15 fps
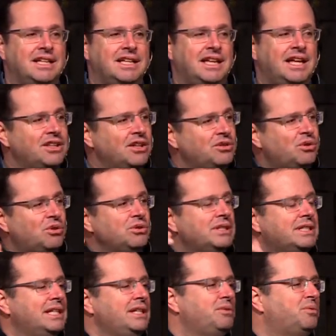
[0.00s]
And the Lord
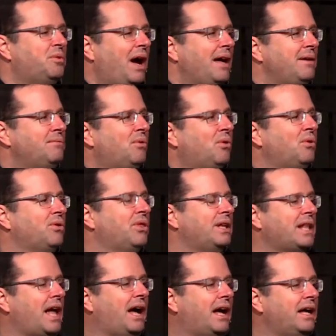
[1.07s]
did way more than
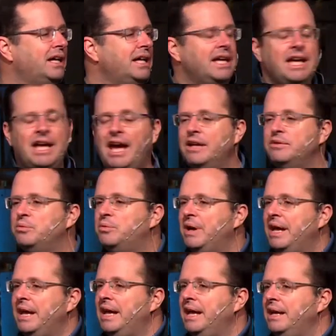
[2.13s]
I. And
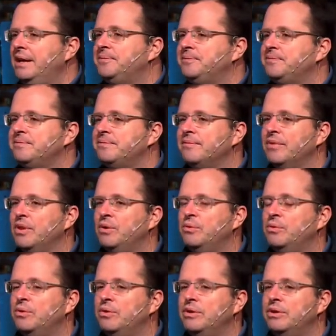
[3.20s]
where
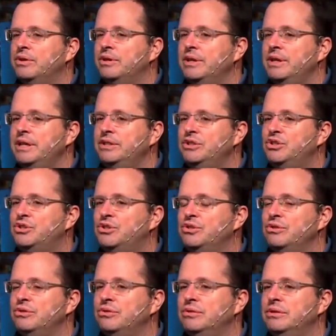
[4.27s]
in
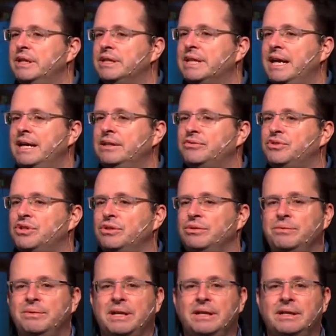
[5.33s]
June, at the end of June,
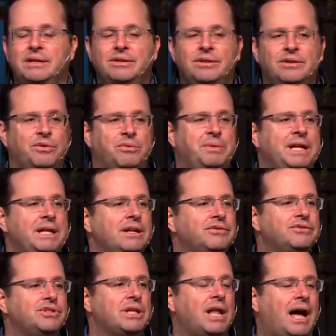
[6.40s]
beginning of
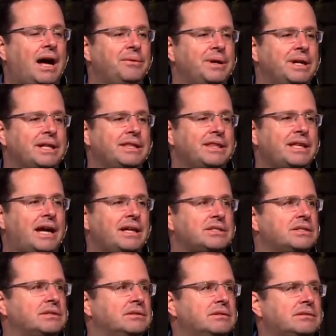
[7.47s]
July, we had
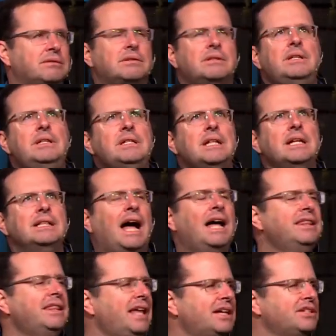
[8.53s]

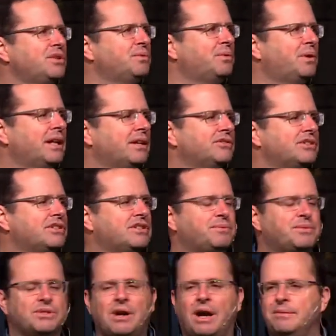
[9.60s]
9,100
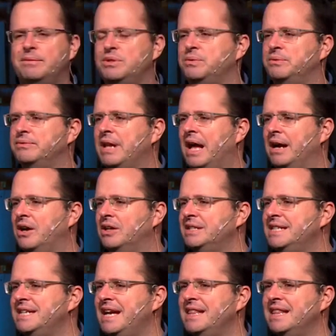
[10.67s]
subscribers. We've now got
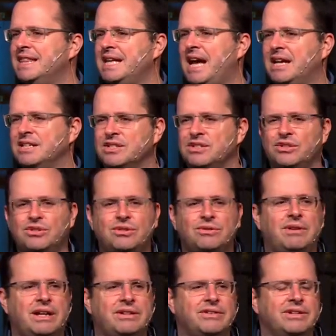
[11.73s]

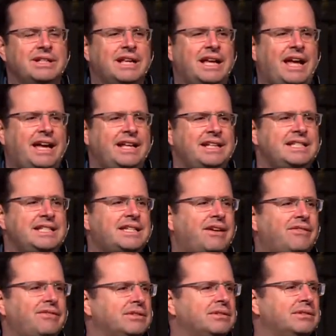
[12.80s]

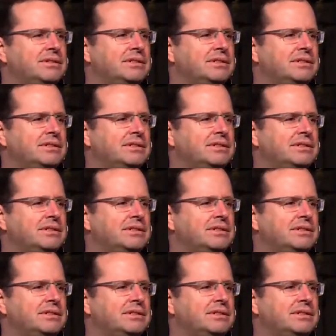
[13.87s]
10,287.